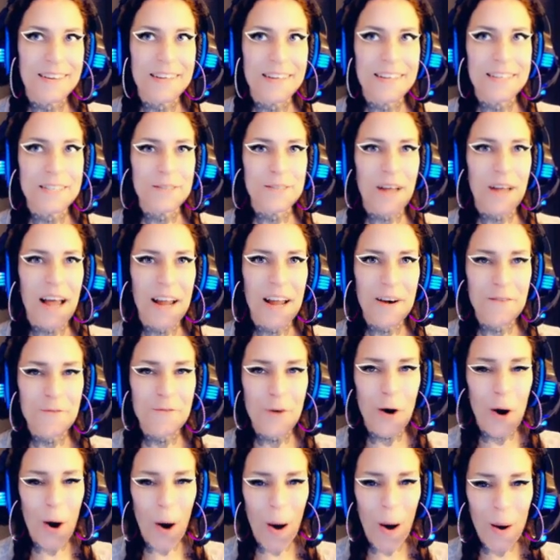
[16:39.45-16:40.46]
is kind
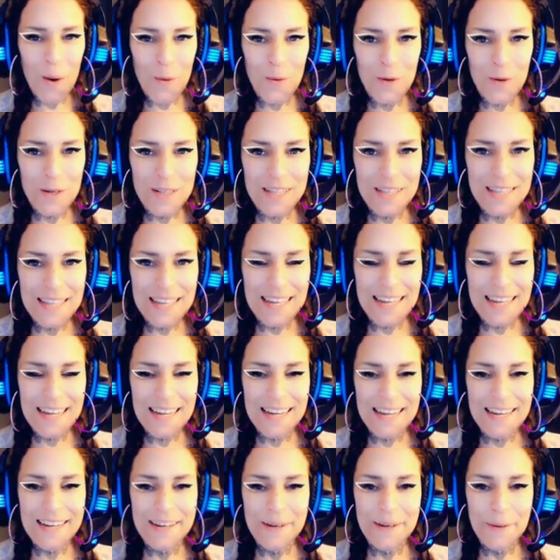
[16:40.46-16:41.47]
of
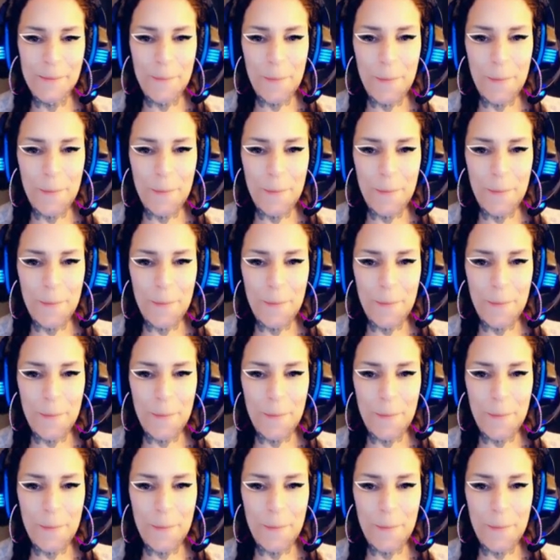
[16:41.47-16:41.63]
awkwardly